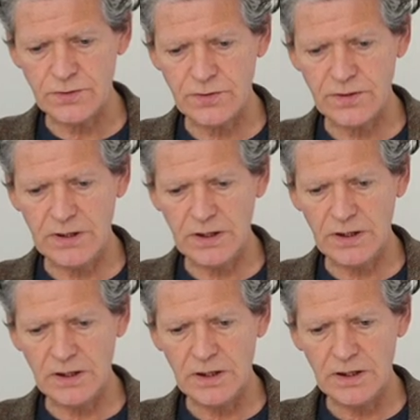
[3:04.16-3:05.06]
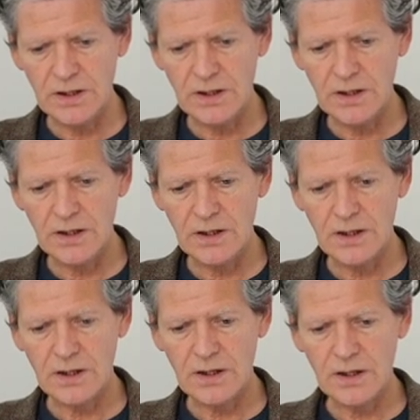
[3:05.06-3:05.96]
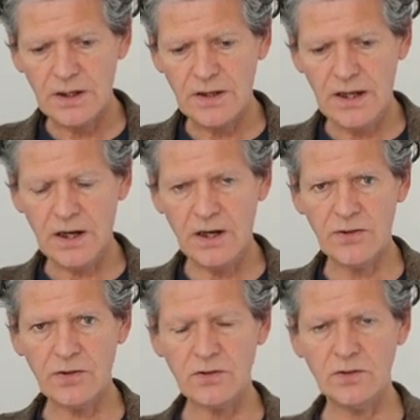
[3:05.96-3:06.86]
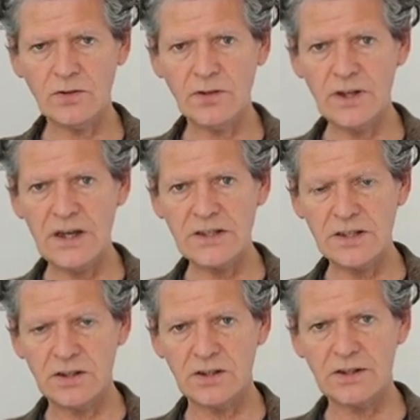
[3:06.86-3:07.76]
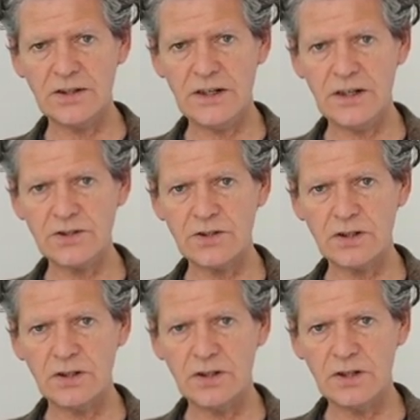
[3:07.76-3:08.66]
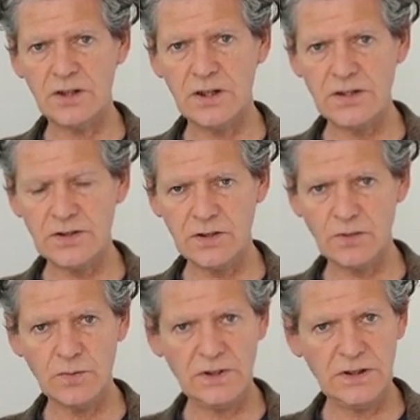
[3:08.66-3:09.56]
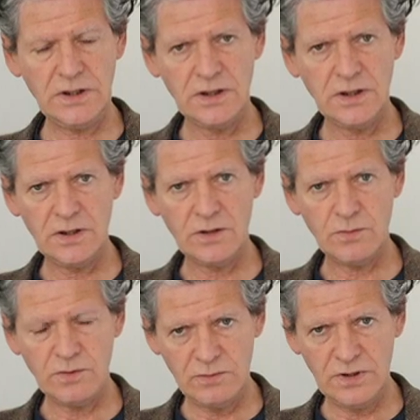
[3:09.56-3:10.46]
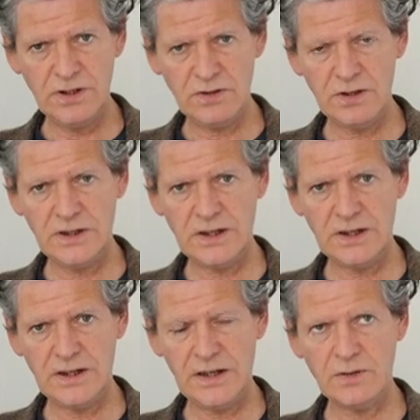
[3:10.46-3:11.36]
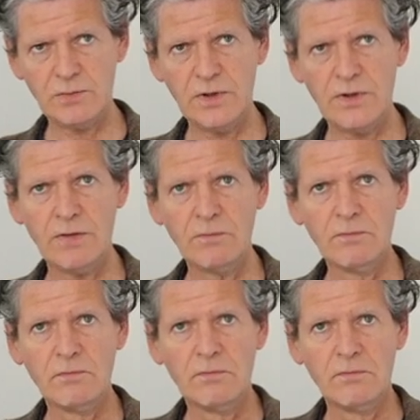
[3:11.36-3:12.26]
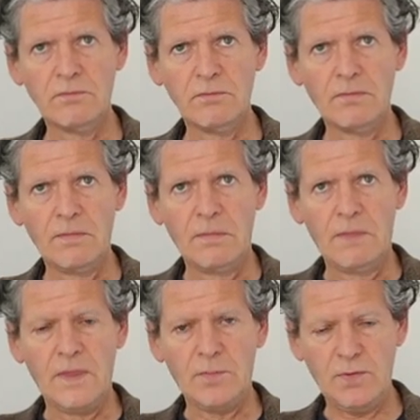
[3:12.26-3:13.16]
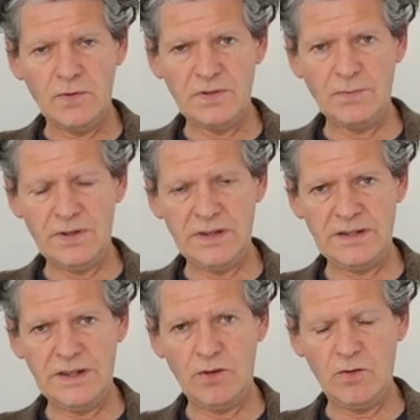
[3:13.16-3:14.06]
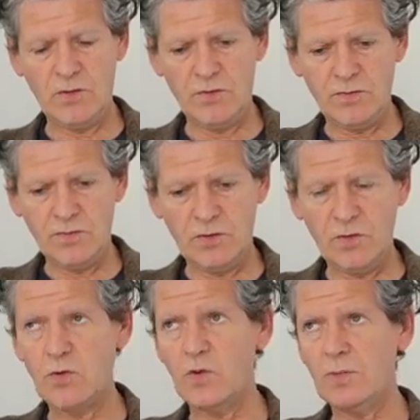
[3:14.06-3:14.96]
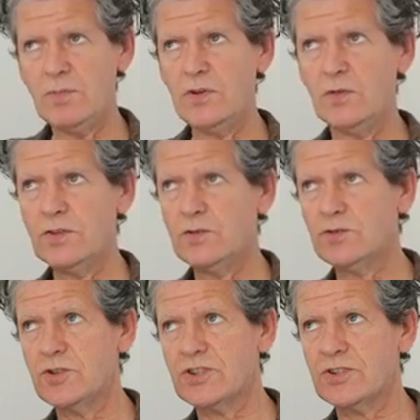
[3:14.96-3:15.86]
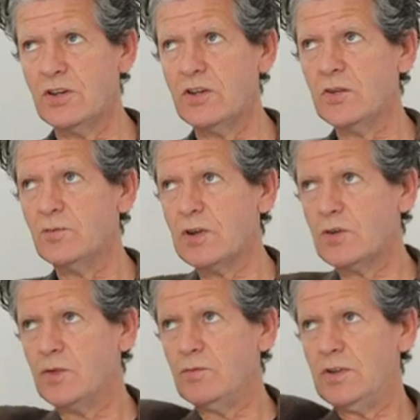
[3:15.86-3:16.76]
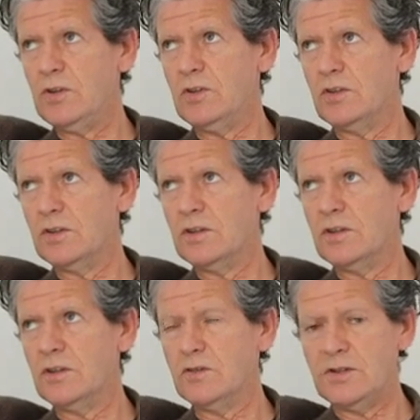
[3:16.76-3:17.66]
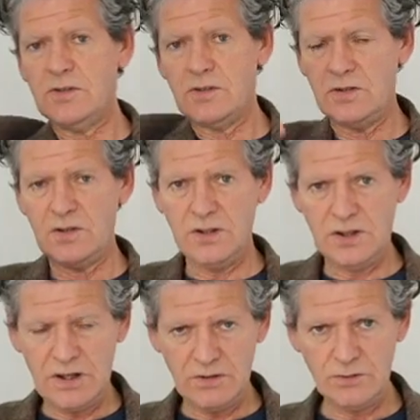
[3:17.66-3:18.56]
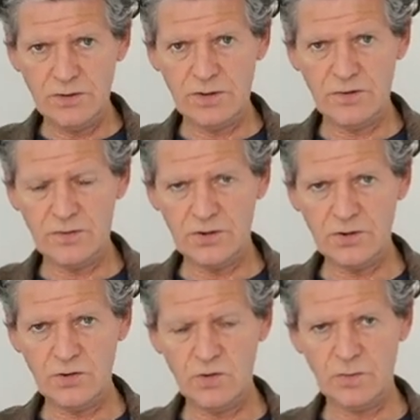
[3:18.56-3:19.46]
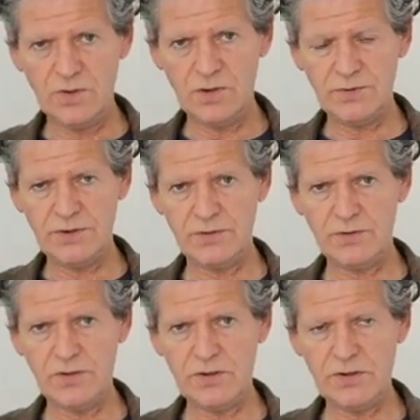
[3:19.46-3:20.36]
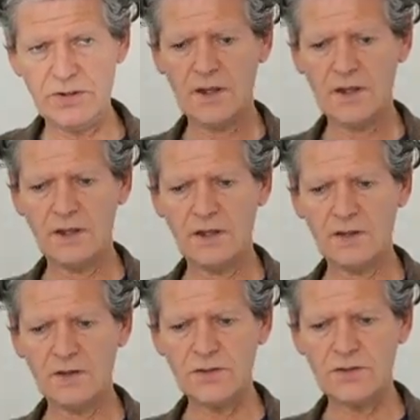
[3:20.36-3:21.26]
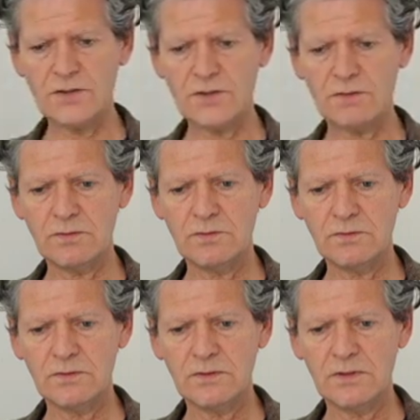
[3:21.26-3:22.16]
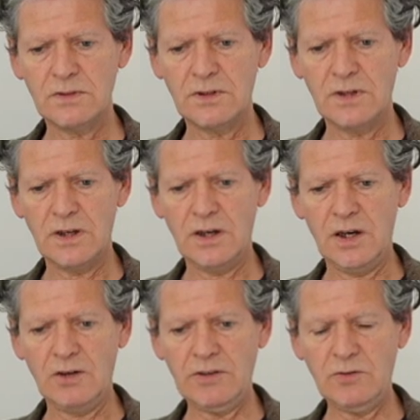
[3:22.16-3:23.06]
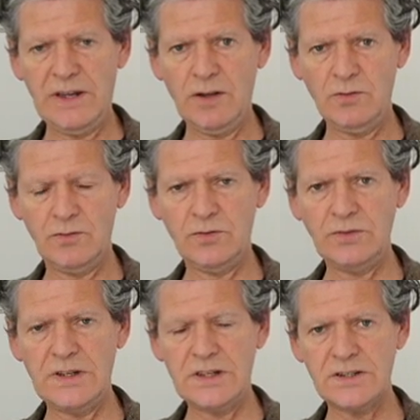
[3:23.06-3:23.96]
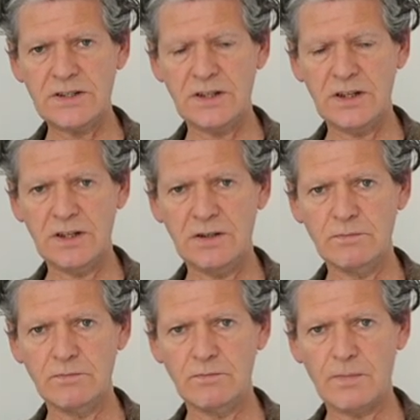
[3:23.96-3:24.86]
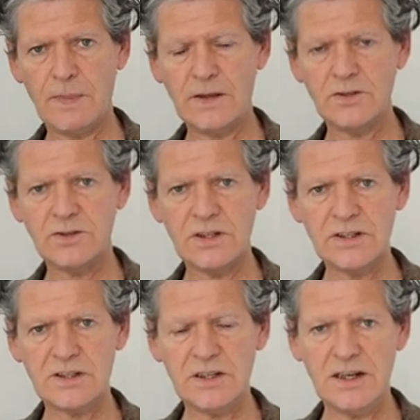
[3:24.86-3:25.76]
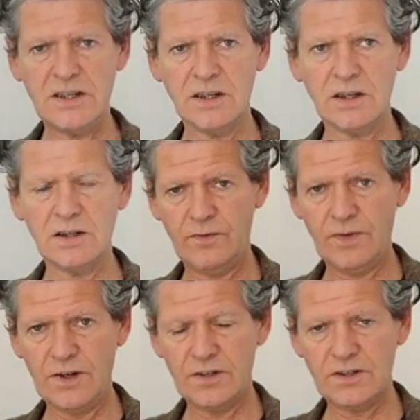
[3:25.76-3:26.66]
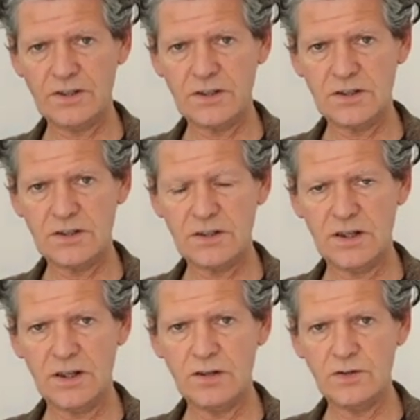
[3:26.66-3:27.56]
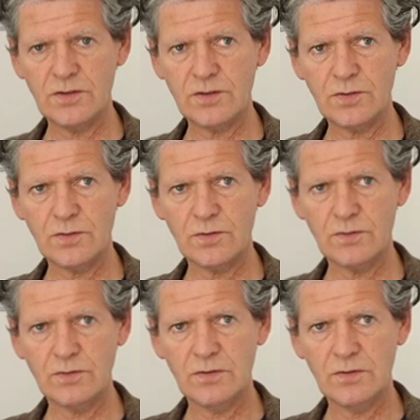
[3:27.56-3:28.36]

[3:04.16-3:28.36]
the earth you're on, that is heart connection. That is how we really connect with the possibility of going beyond. You don't just start by going beyond. No, you get rooted first. You open up to your roots. There's a real helpfulness in translating verses into